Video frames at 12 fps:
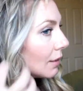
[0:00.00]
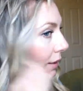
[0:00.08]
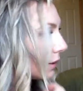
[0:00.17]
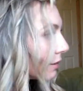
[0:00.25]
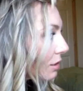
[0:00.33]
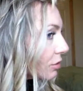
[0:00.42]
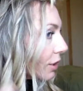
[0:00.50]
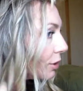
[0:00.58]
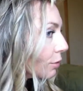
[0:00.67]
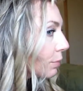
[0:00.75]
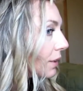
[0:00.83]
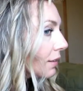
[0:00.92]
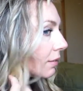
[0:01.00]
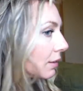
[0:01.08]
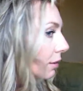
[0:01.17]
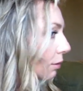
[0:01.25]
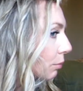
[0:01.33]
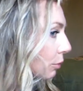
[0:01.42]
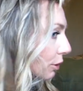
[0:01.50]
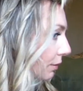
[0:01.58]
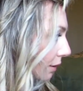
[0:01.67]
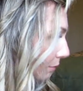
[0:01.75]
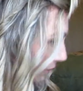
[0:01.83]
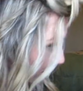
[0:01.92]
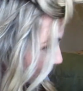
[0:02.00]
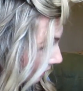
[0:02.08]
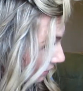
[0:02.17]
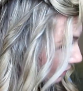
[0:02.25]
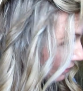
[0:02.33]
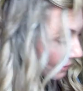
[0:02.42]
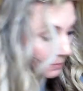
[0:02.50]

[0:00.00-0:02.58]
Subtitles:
Like straighter pieces a little more around my face.